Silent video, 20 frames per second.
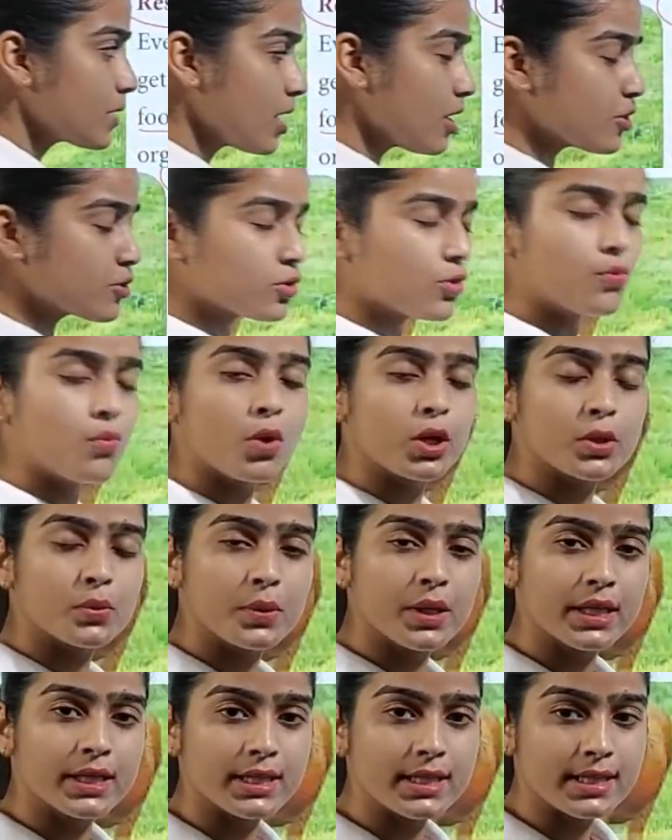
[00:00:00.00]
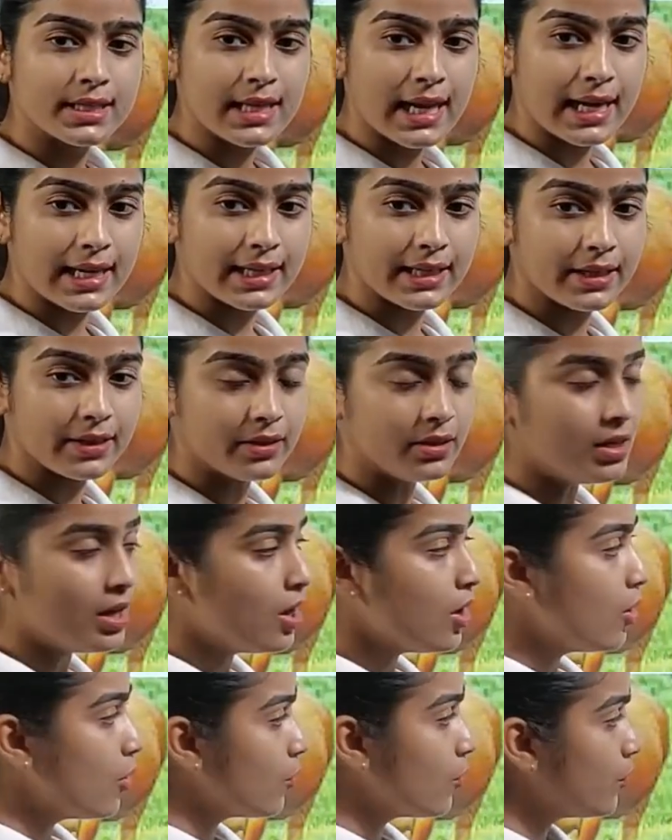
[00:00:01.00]
So what we understand here,
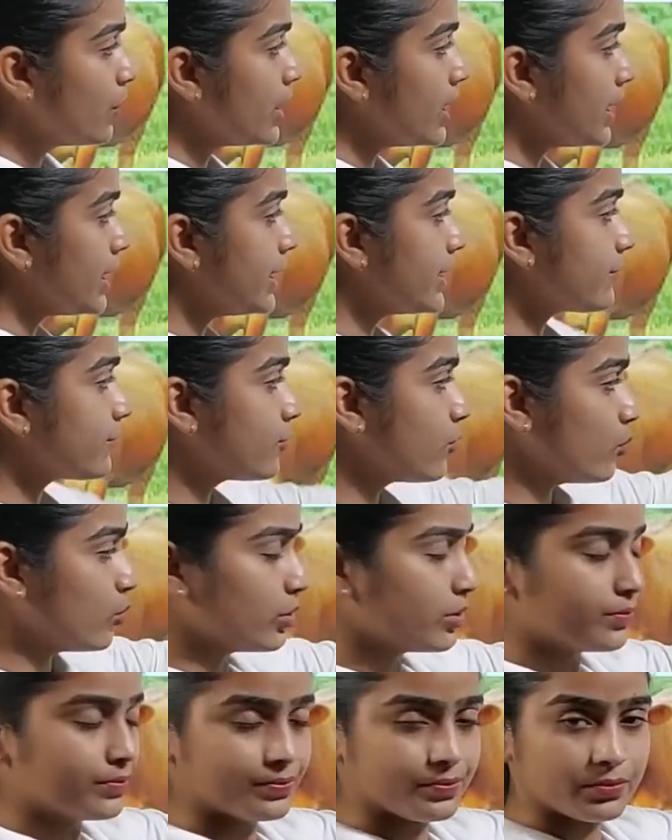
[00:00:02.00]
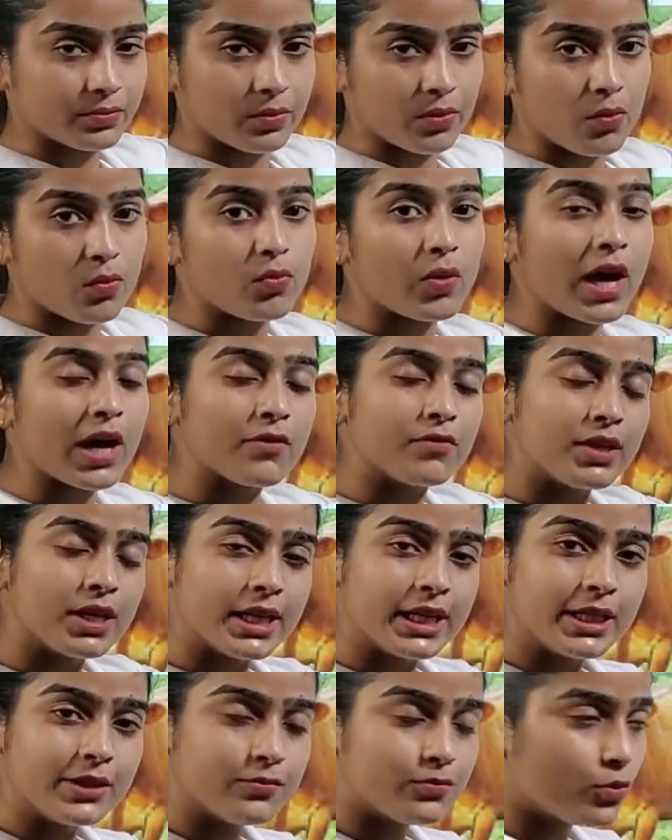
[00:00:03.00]
we eat food. Why we
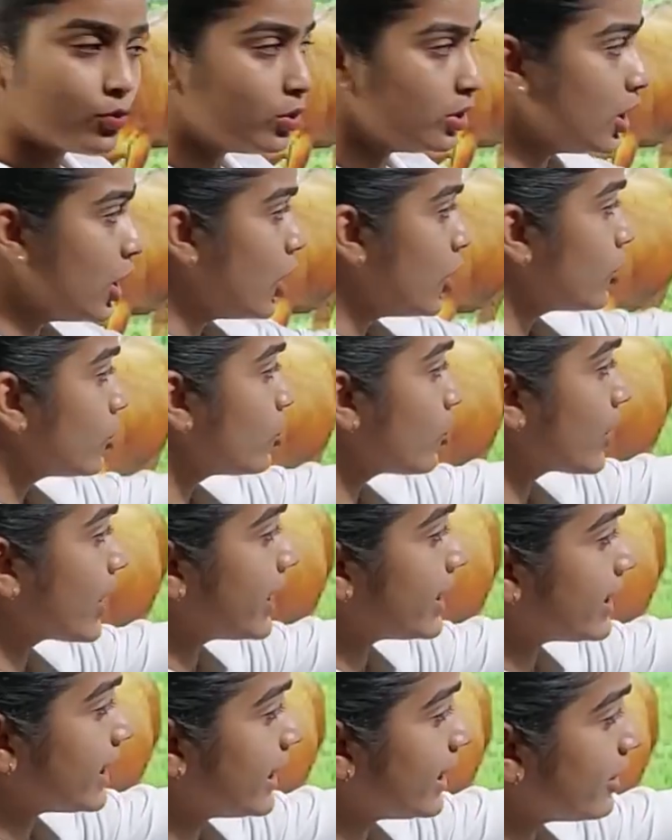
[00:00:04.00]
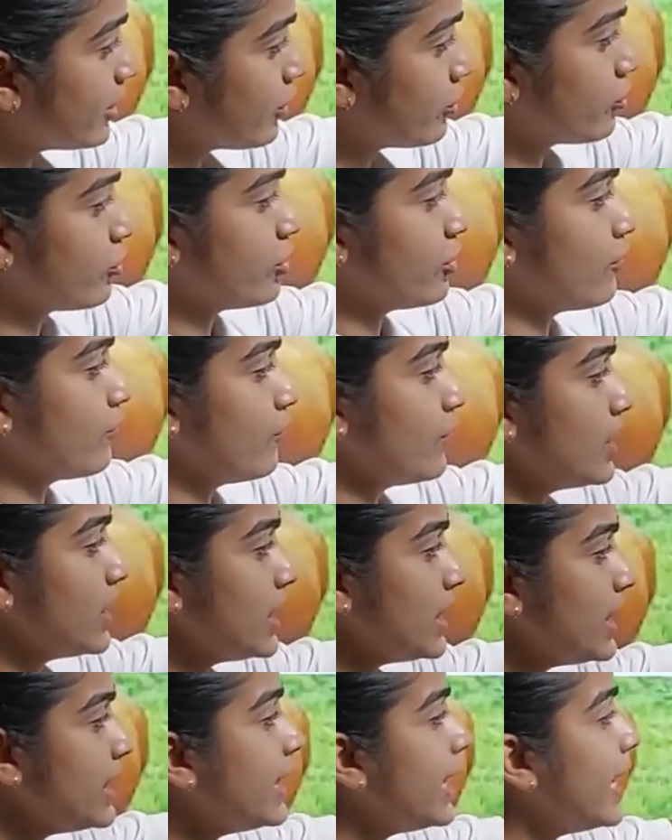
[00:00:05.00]
eat food? To get energy. We need
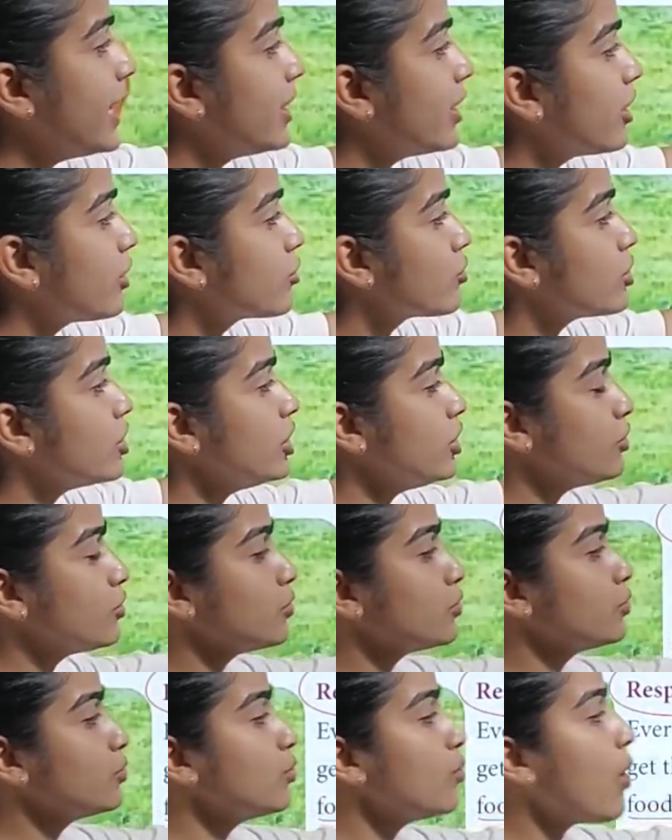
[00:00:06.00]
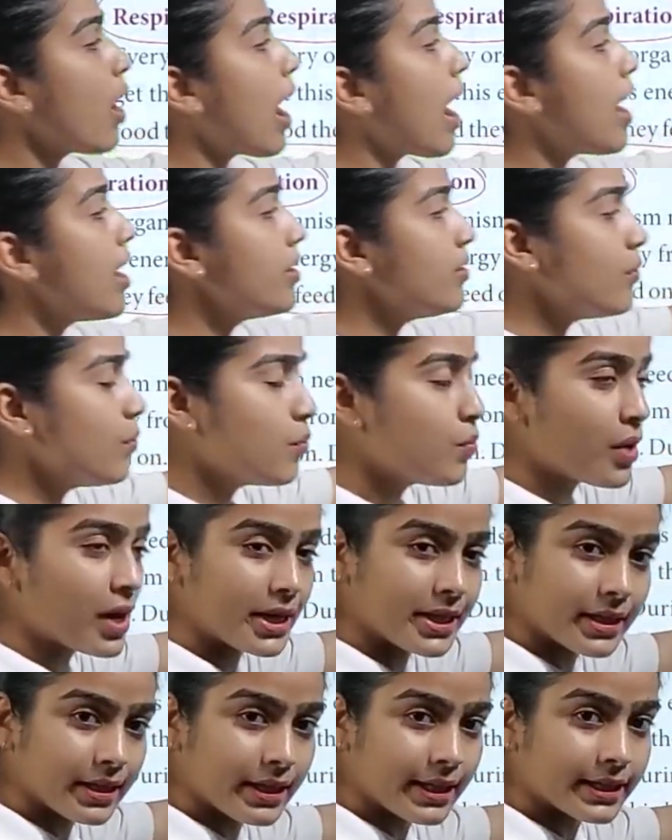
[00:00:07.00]
energy to do our
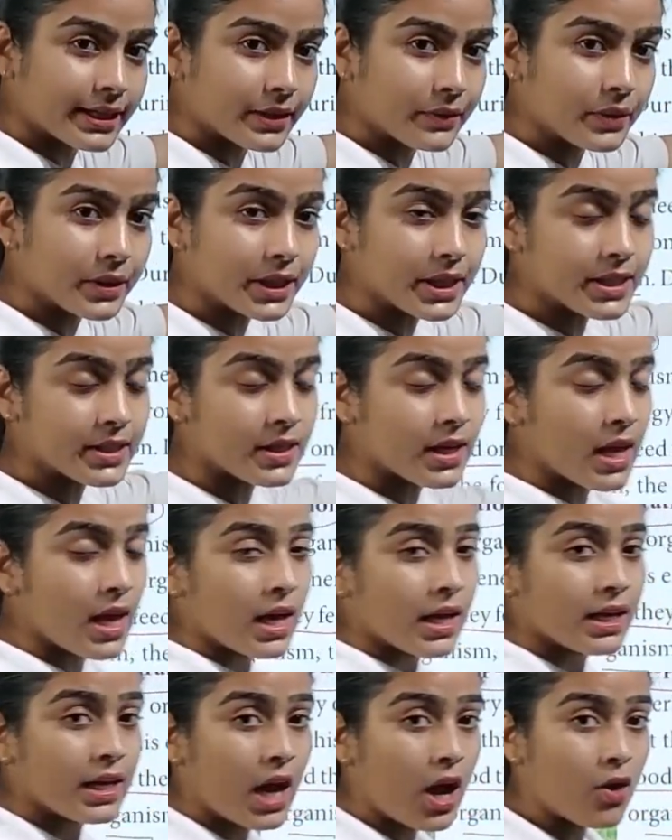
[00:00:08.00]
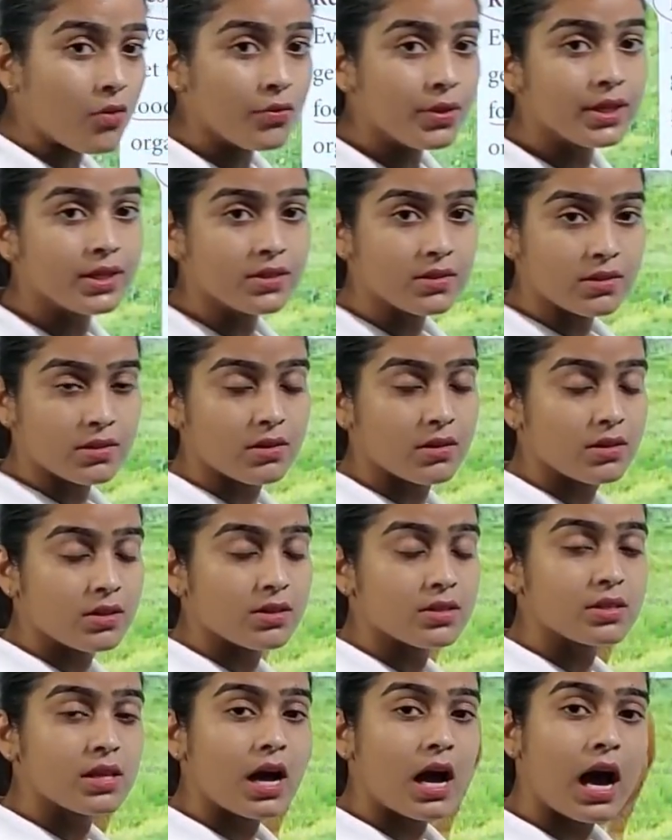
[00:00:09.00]
vital activities. Now we discuss
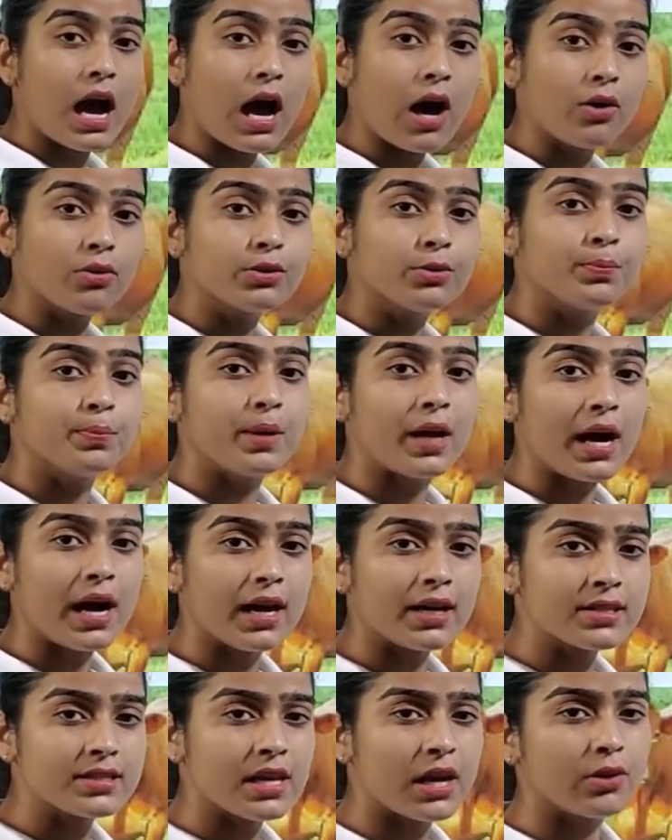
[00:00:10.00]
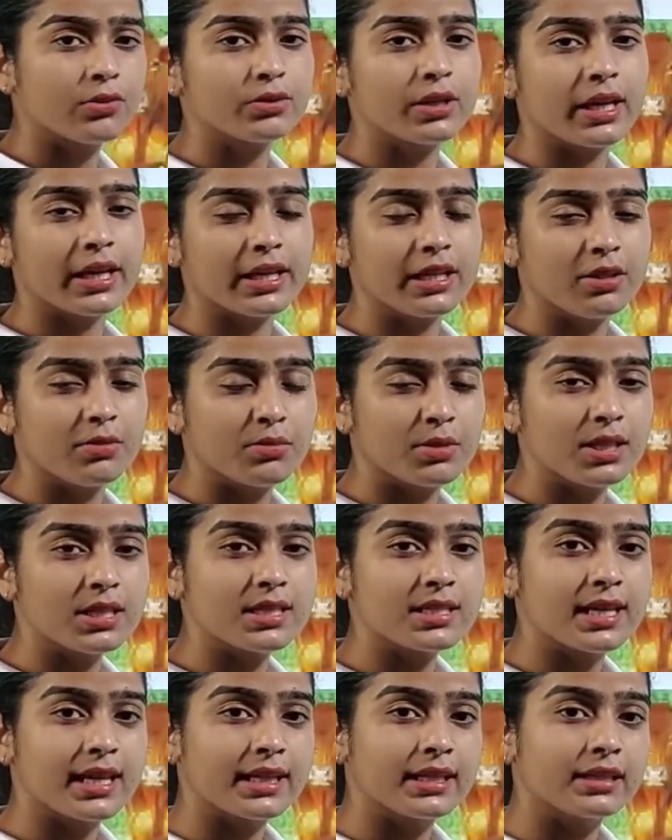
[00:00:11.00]
how the plants, how the animals
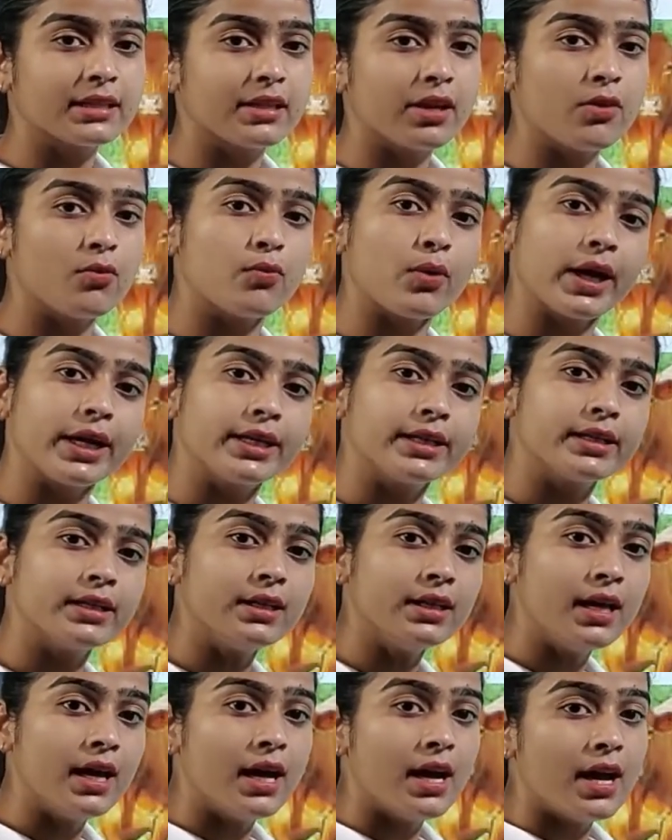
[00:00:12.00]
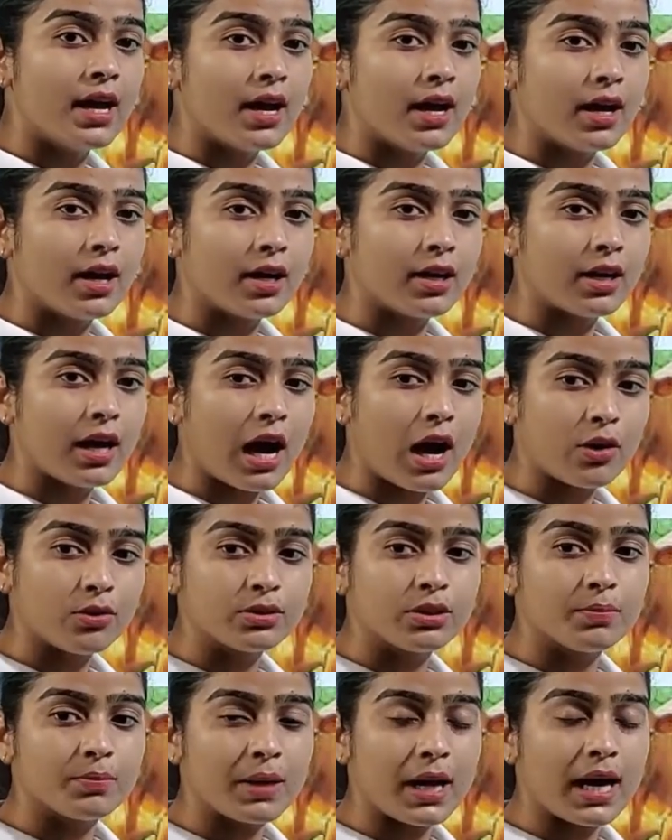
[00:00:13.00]
get their vital, how the
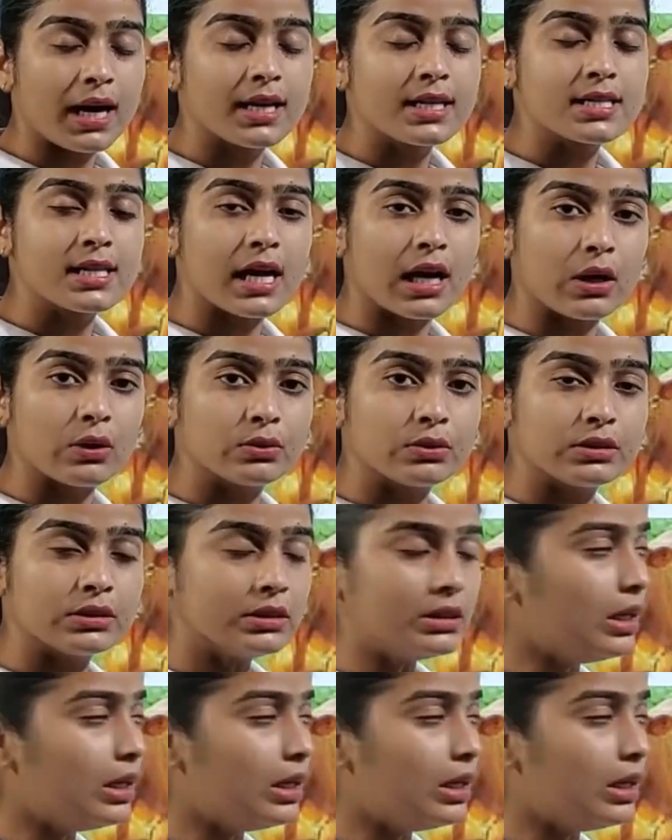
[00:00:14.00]
plants, how the